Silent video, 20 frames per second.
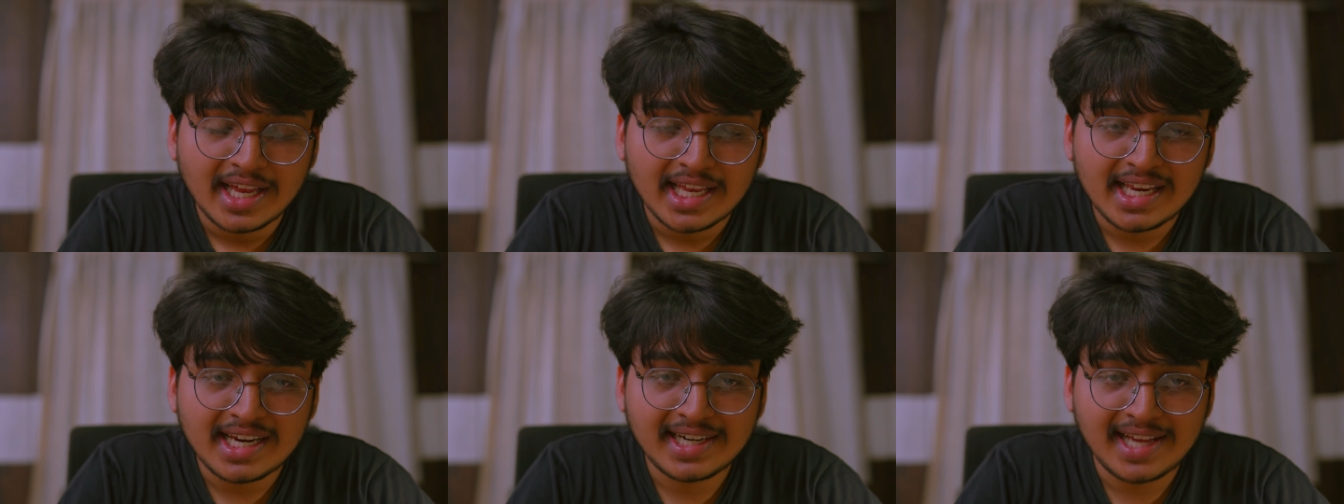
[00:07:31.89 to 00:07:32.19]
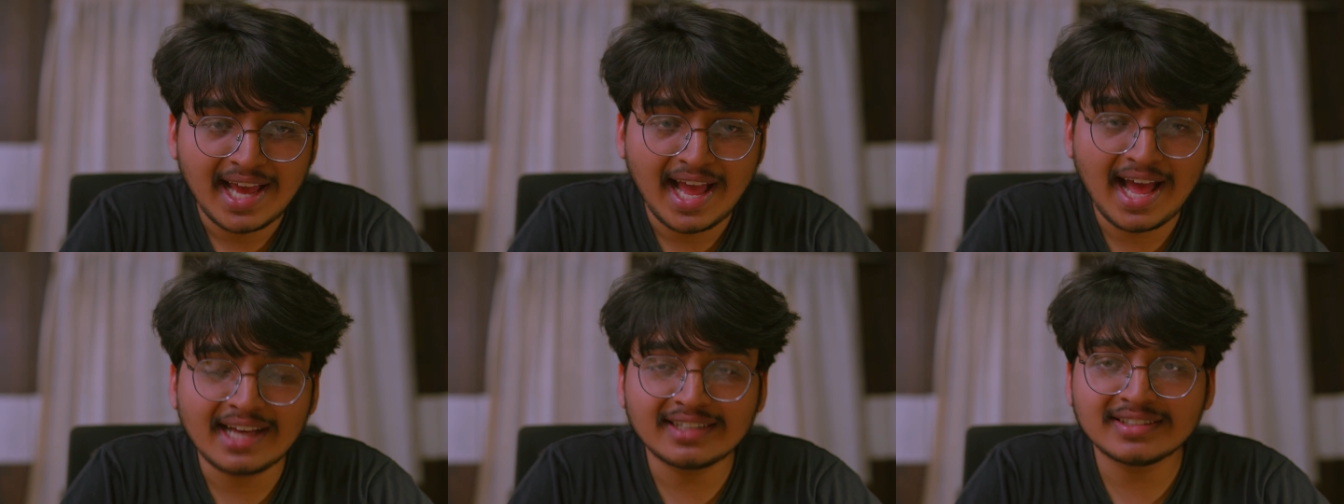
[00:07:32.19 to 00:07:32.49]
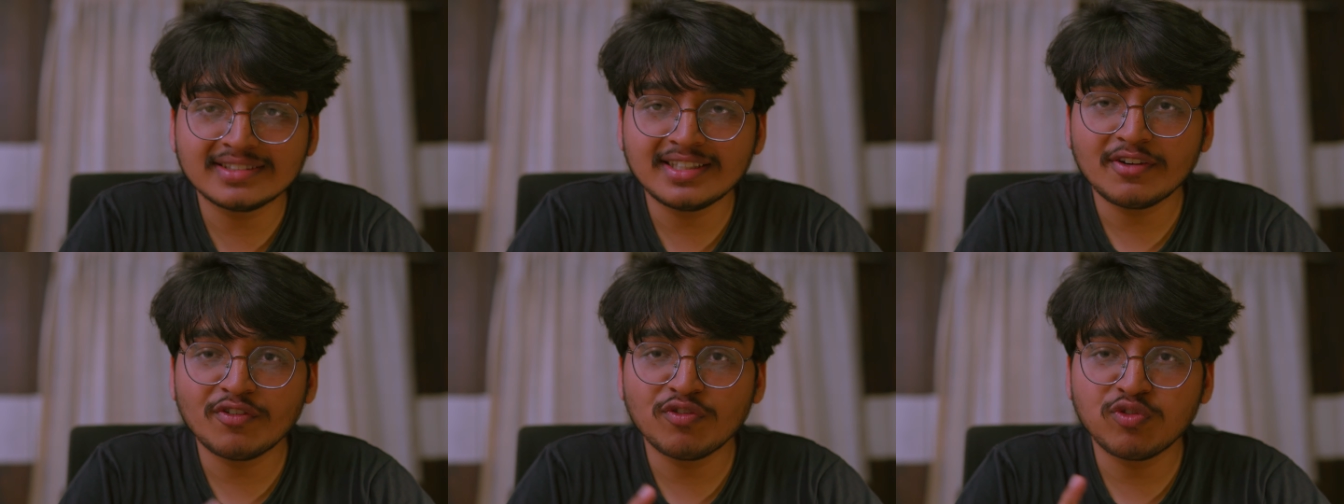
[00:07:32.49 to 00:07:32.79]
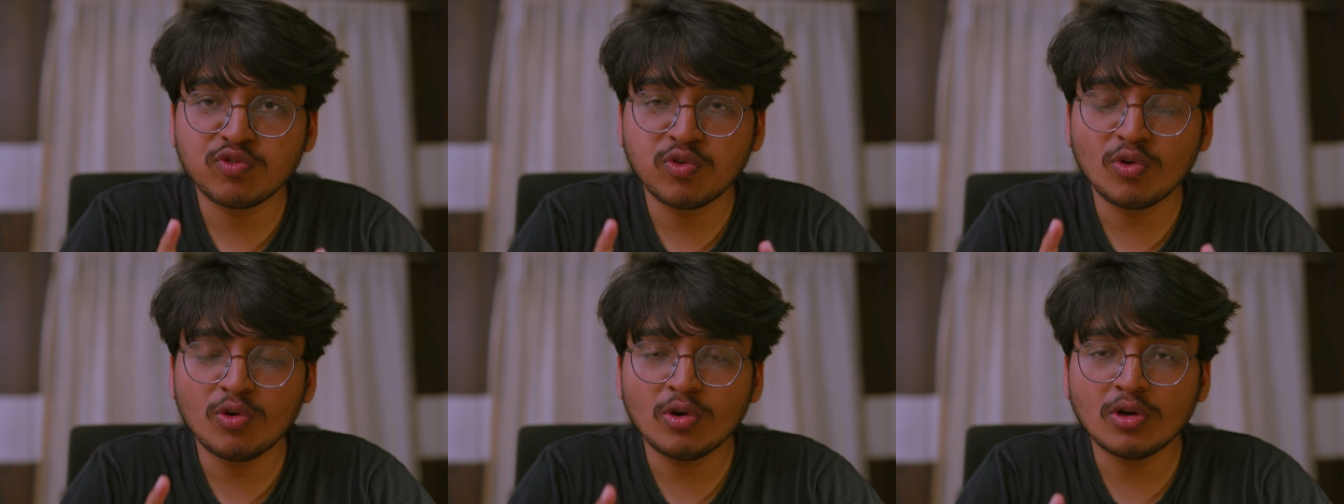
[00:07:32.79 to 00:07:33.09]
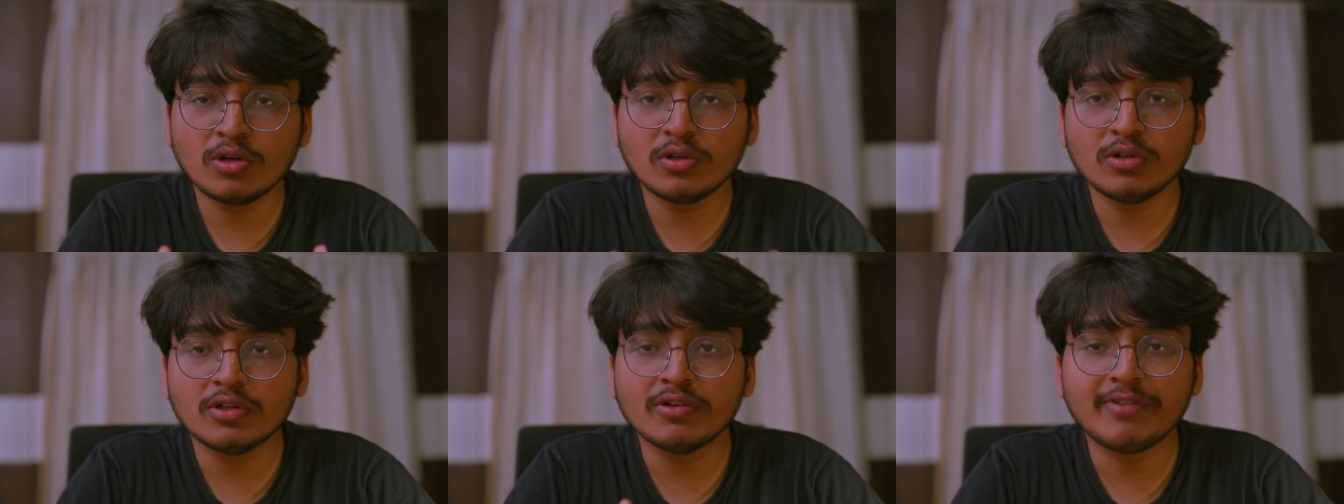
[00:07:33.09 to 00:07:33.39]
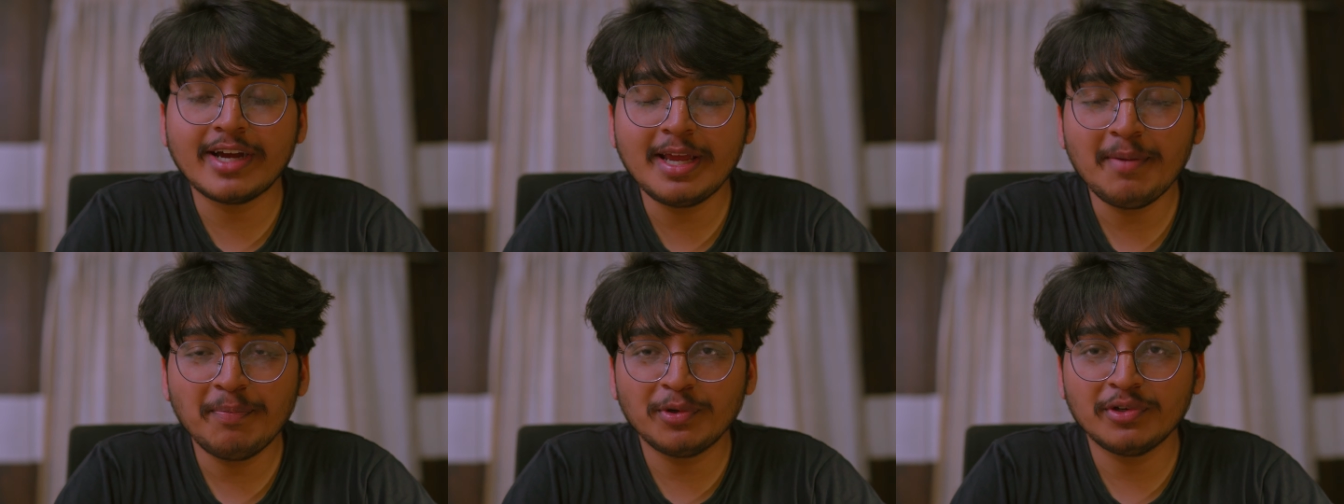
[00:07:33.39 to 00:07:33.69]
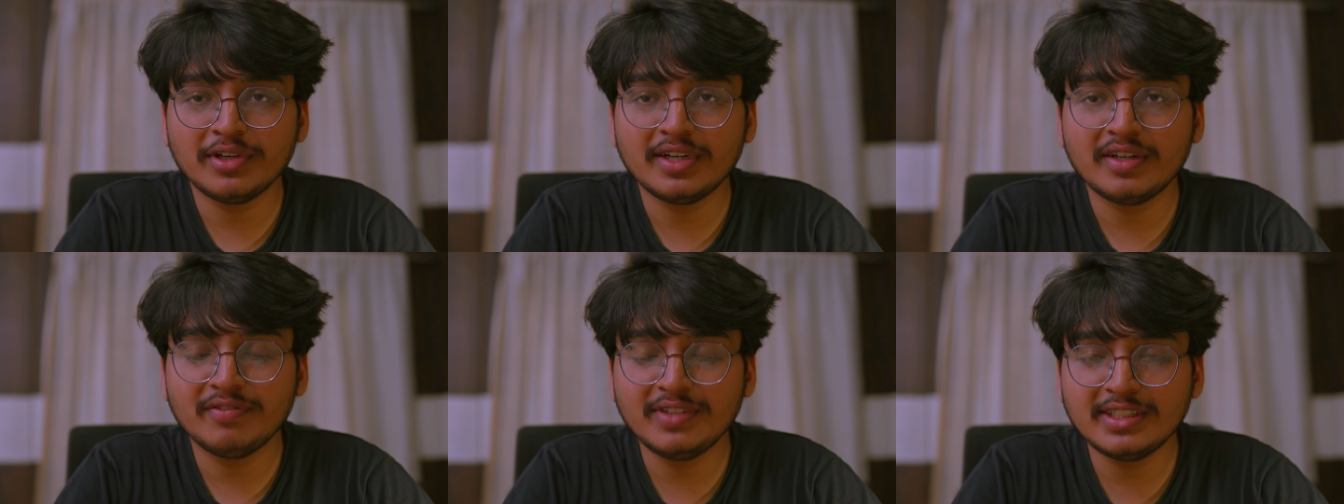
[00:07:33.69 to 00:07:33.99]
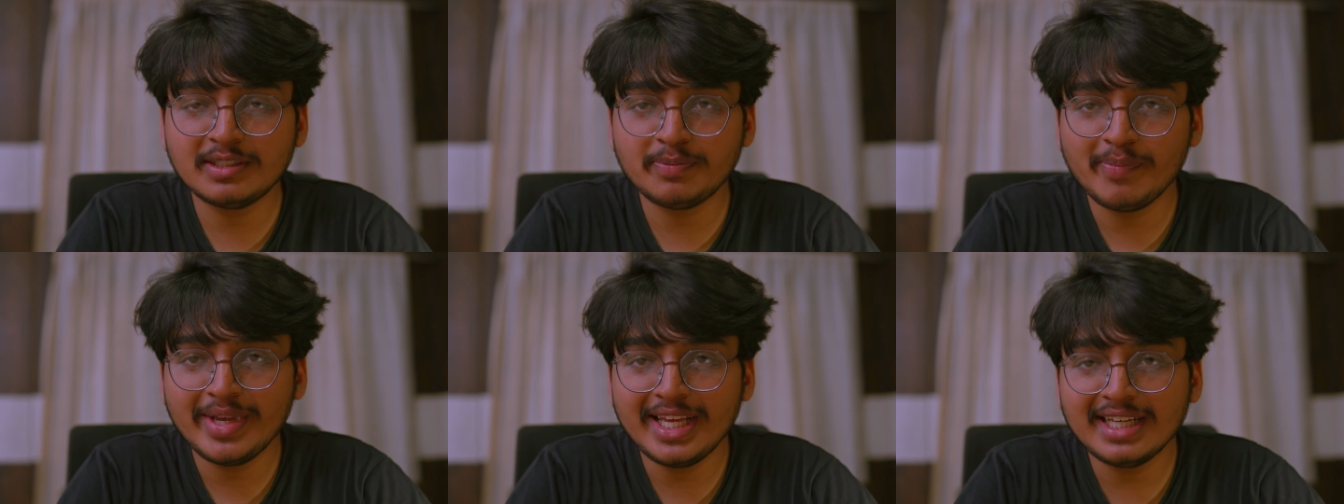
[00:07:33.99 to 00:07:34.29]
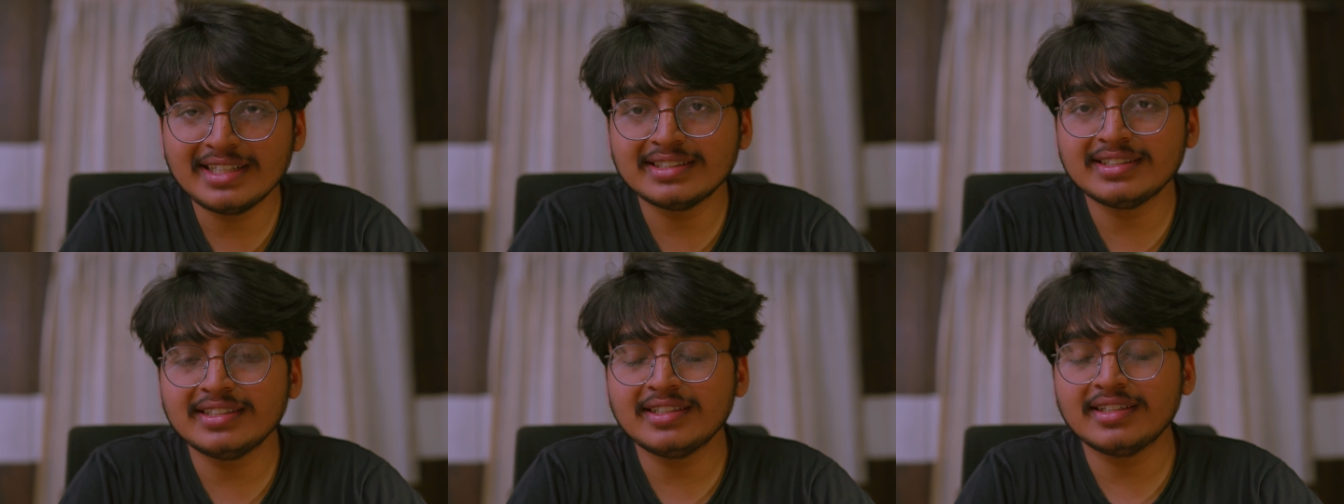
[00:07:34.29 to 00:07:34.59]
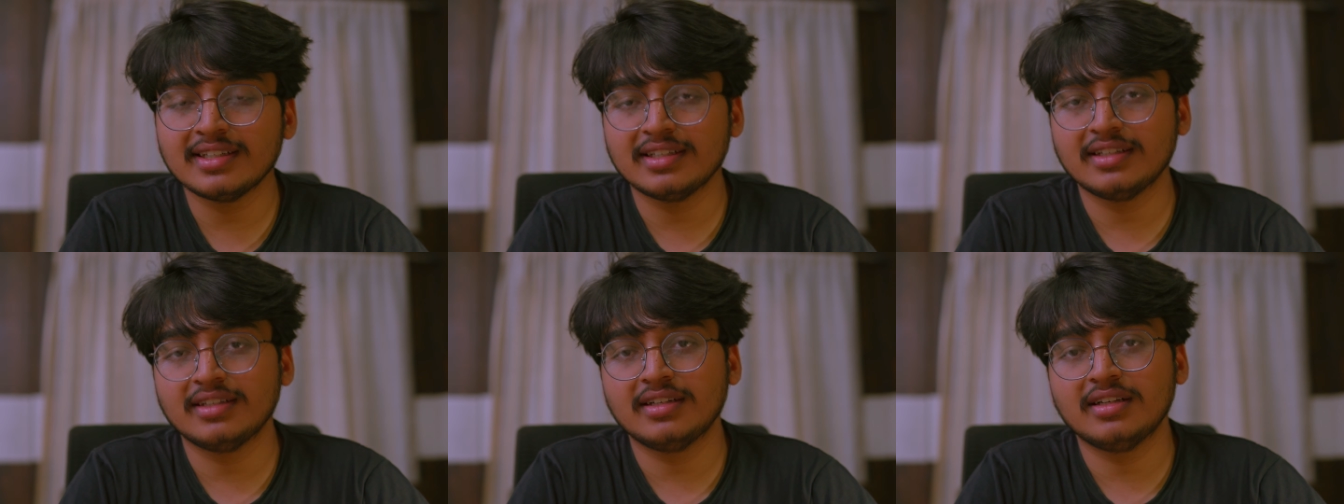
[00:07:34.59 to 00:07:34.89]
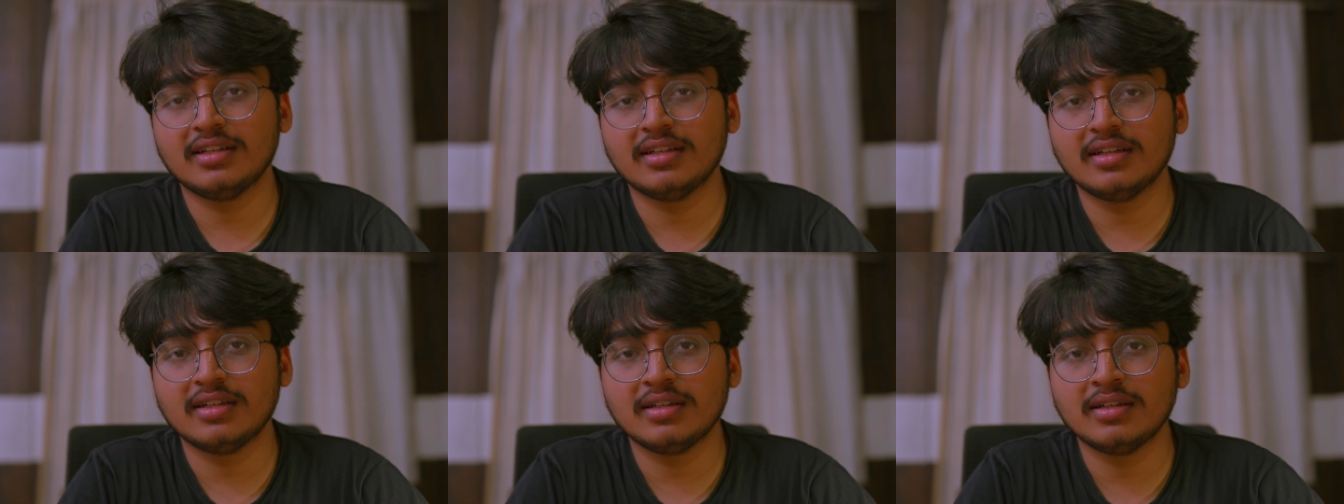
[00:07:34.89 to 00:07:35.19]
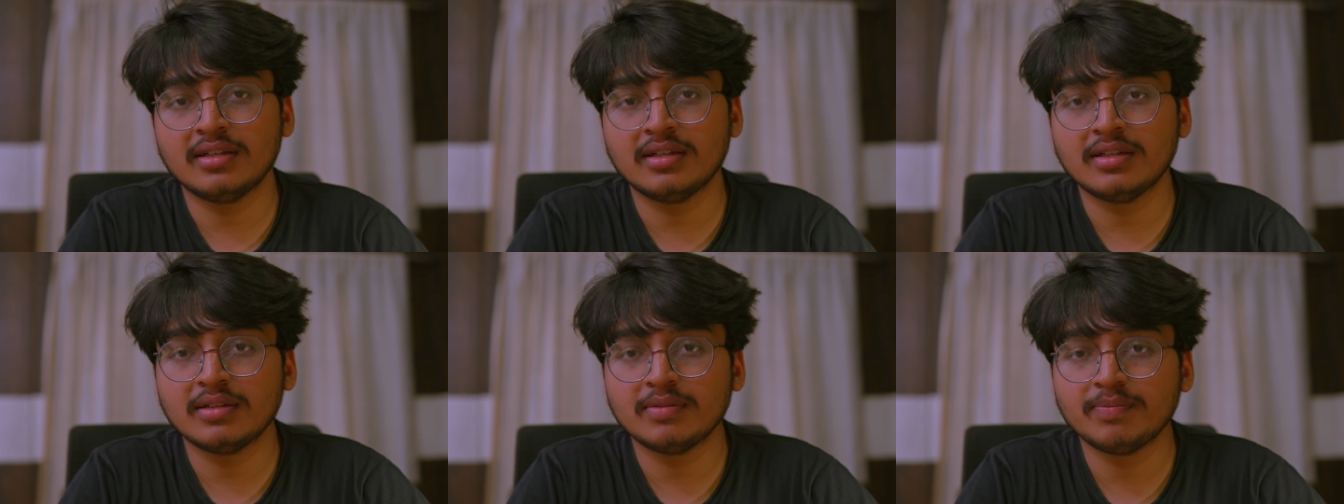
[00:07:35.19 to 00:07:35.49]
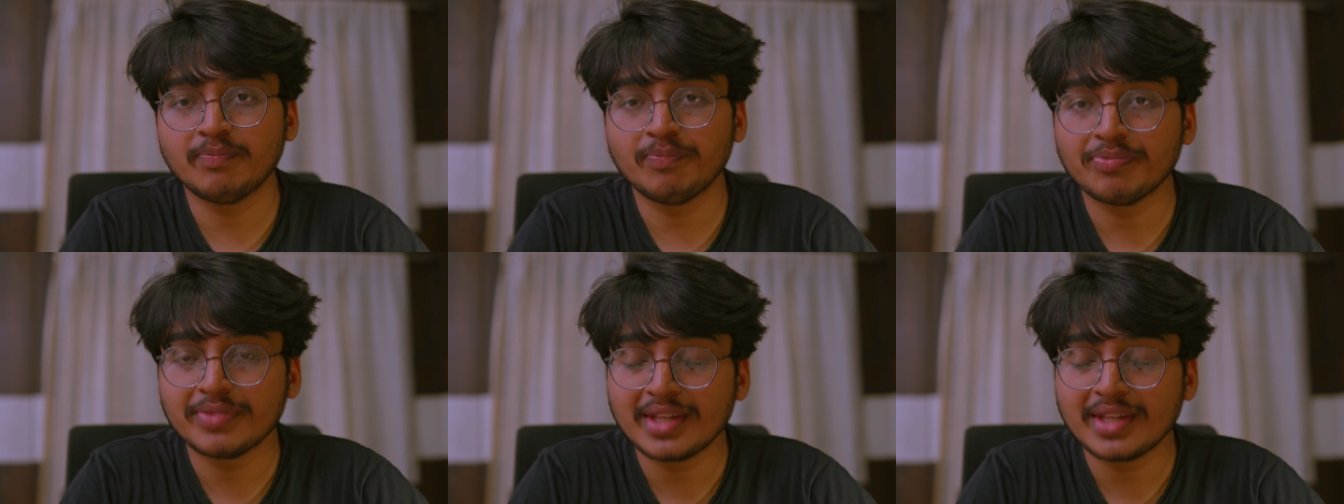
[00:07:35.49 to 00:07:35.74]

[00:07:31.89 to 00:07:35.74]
it has that folklore vibe to it, which makes it a